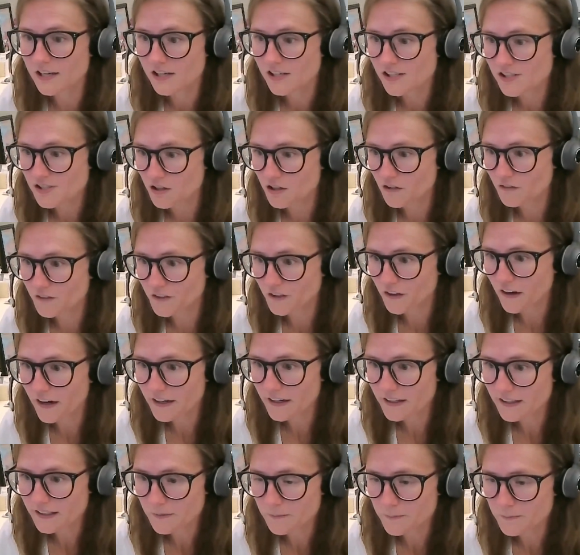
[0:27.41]
So if you're on
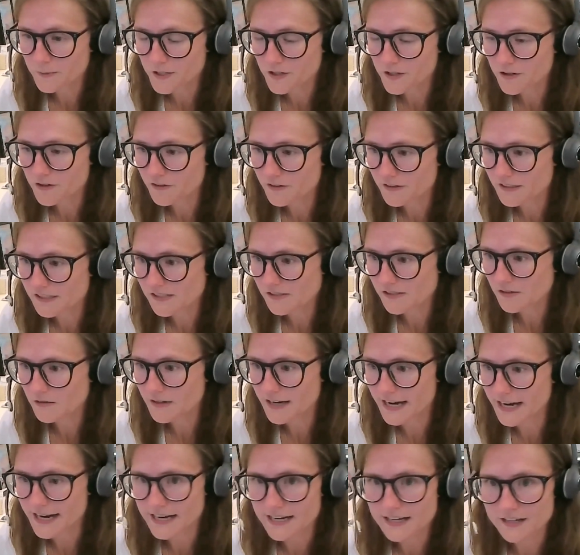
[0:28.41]
a computer, it's
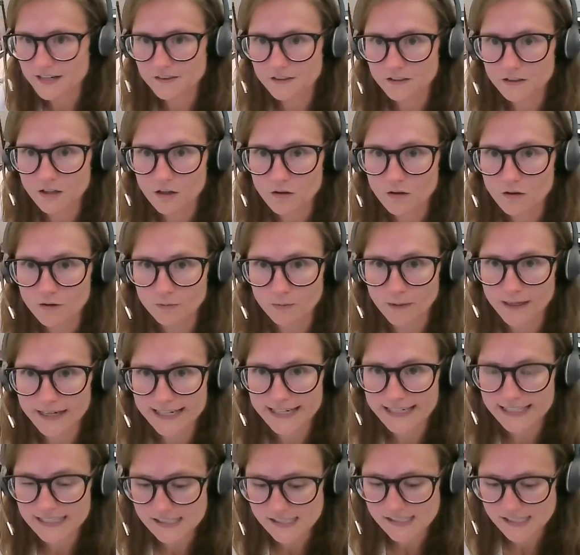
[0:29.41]
located at the lower
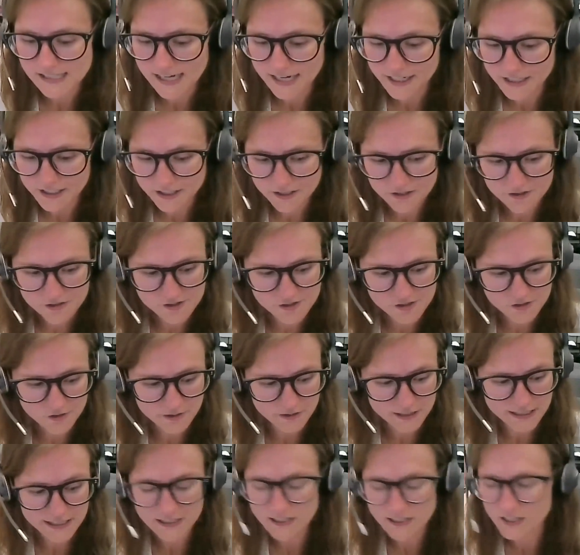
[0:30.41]
right-hand side of your
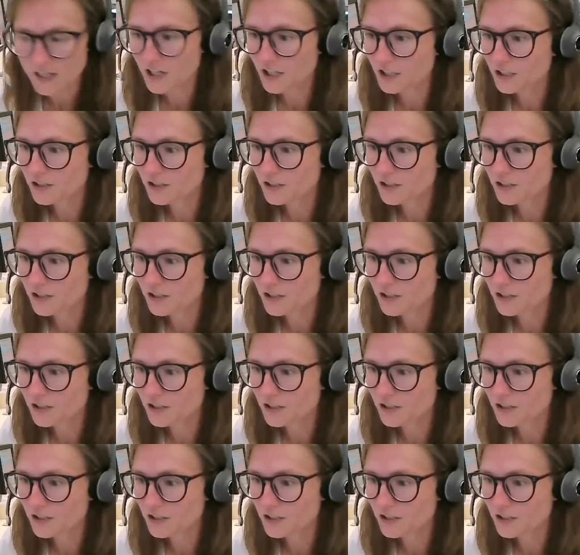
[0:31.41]
screen.